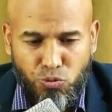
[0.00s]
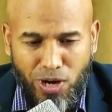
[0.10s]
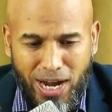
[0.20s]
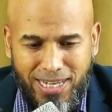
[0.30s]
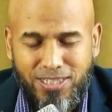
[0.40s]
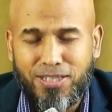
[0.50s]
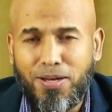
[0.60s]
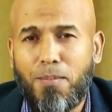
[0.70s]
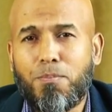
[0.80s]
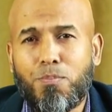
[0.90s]
write
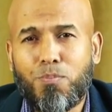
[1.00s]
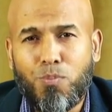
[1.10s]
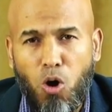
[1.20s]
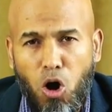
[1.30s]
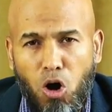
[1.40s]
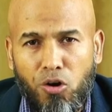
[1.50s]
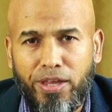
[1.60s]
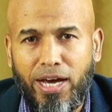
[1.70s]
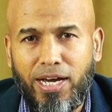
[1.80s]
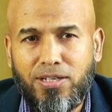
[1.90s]
more
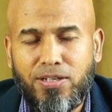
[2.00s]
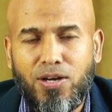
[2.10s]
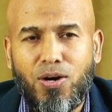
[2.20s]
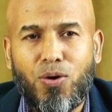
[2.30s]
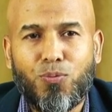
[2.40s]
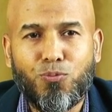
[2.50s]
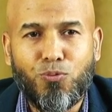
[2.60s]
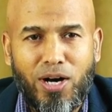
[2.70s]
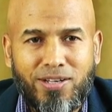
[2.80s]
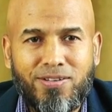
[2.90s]
than
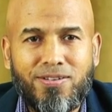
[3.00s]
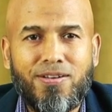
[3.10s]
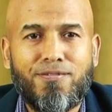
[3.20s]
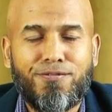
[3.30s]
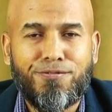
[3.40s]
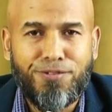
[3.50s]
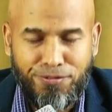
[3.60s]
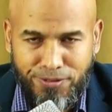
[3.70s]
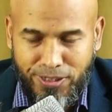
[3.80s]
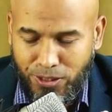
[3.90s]

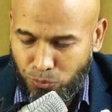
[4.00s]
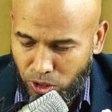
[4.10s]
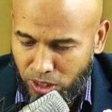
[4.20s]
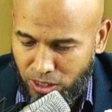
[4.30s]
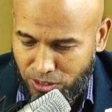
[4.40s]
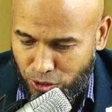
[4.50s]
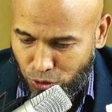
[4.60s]
150 words.